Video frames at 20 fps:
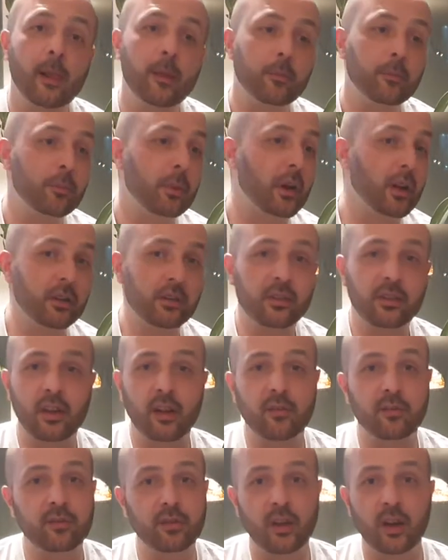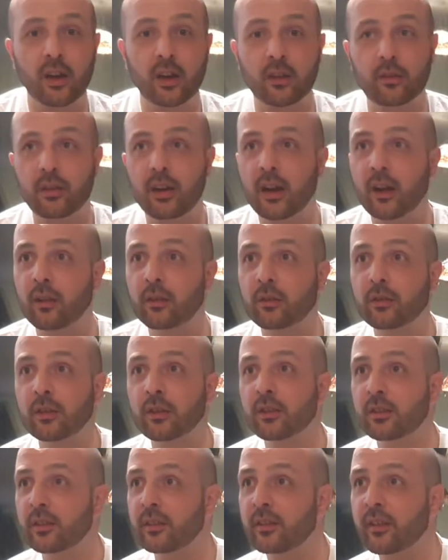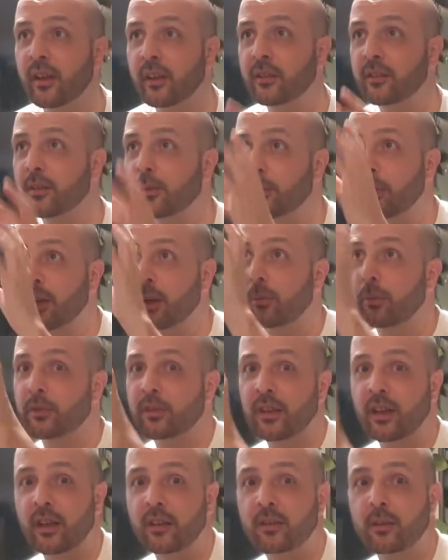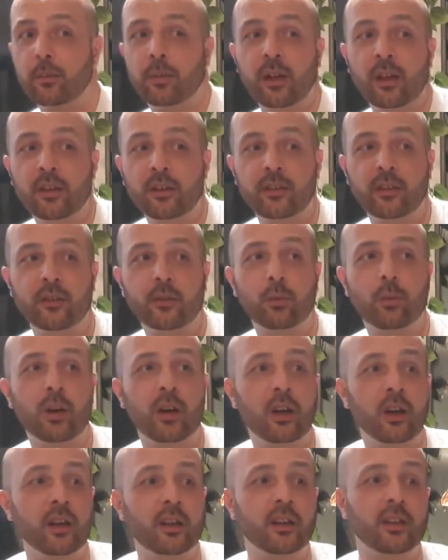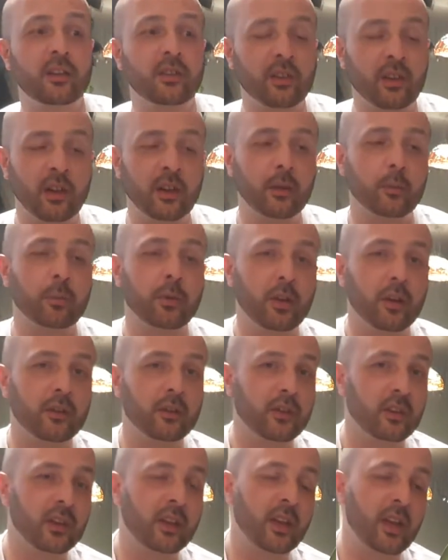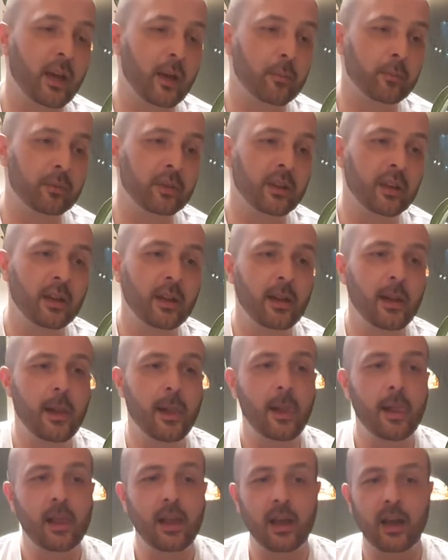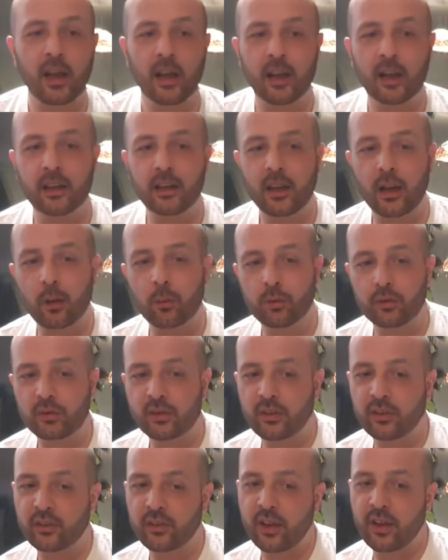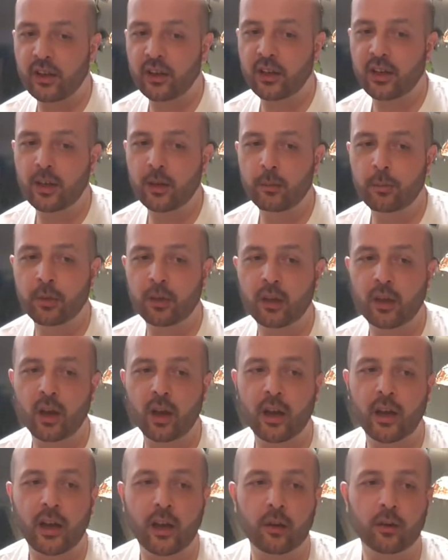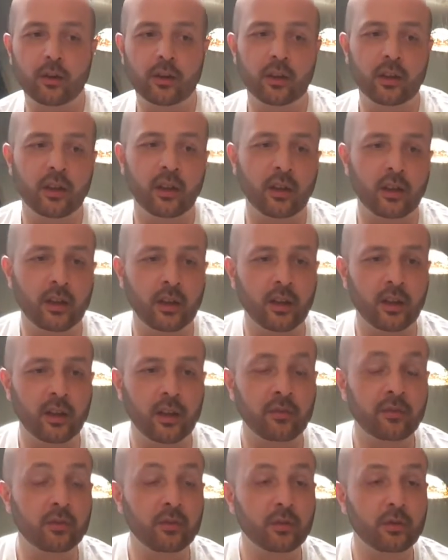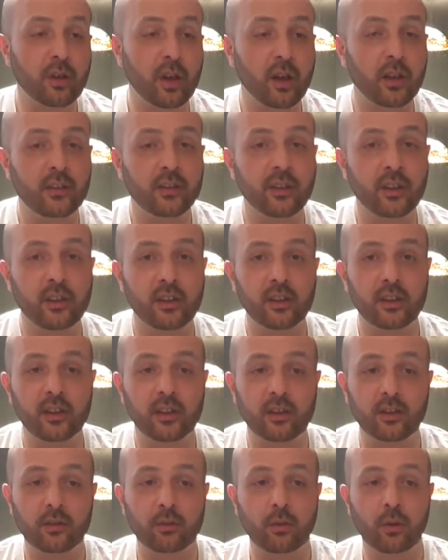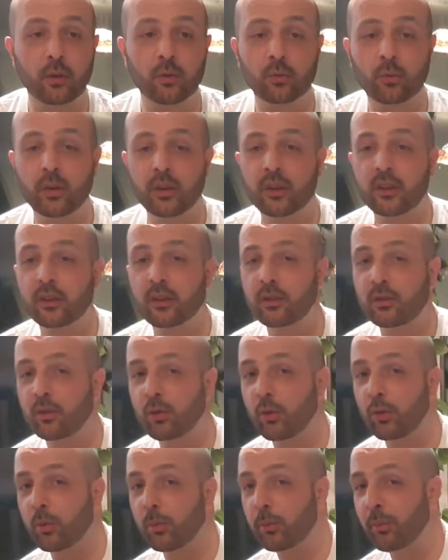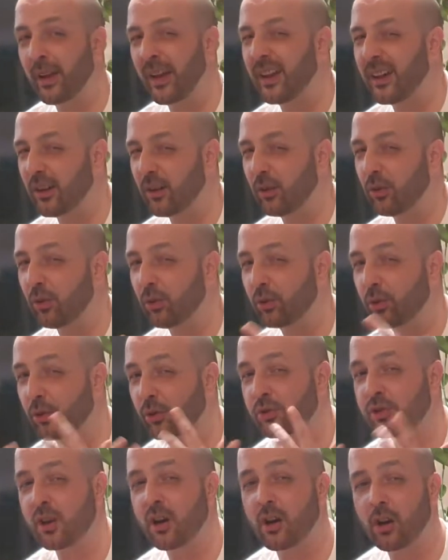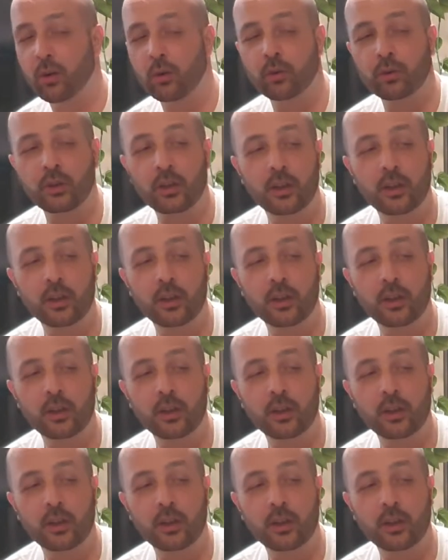birds that fly around and tend to be able to get to places where these kind of plants are kept. And I would just say keep an eye out if you notice anything is wrong with your pet or your child,